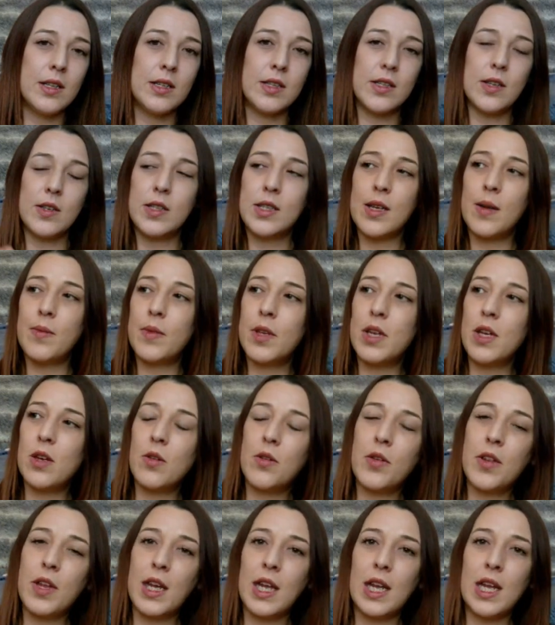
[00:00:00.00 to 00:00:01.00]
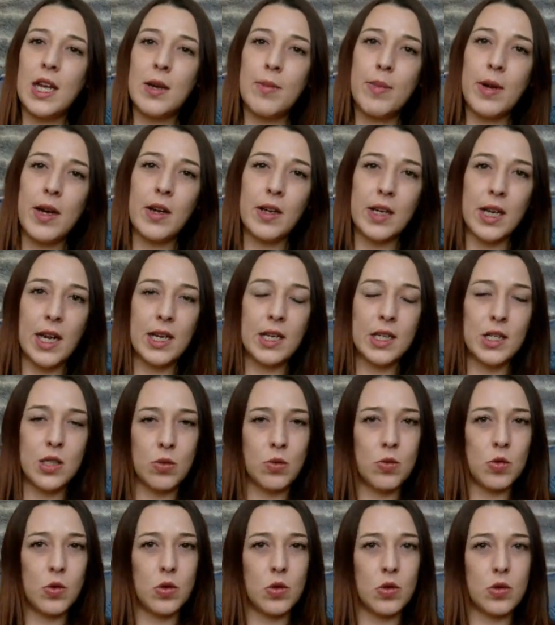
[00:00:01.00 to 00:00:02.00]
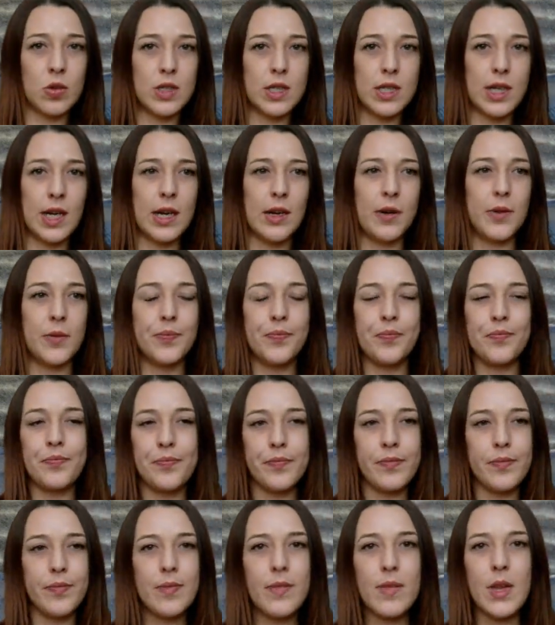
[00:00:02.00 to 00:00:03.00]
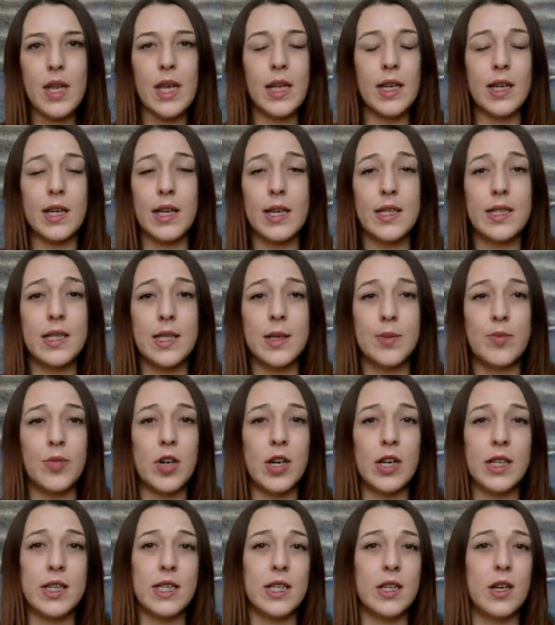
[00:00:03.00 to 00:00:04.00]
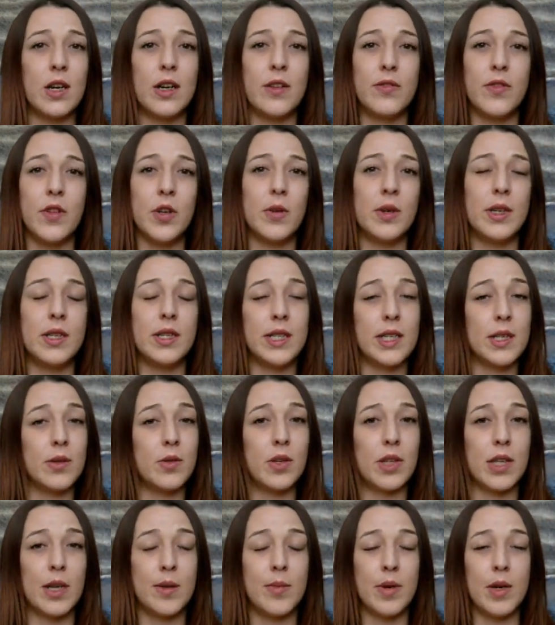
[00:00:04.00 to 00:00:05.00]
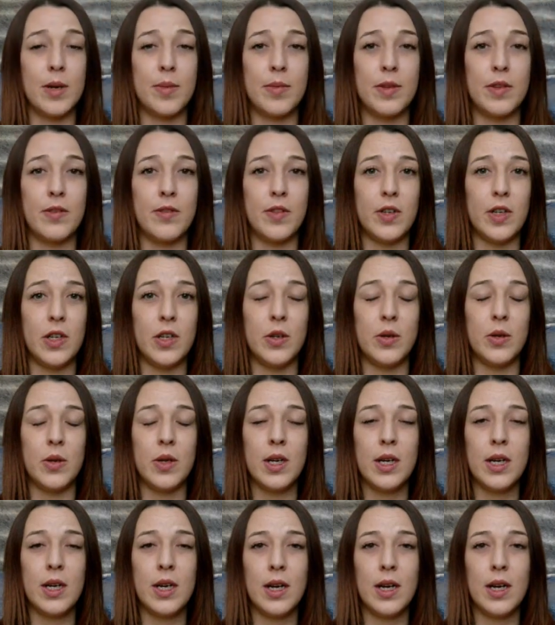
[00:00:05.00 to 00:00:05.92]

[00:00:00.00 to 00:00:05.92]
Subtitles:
So something you're thinking about getting towards. Now, in the case of sobriety, I have no idea what that might be for you.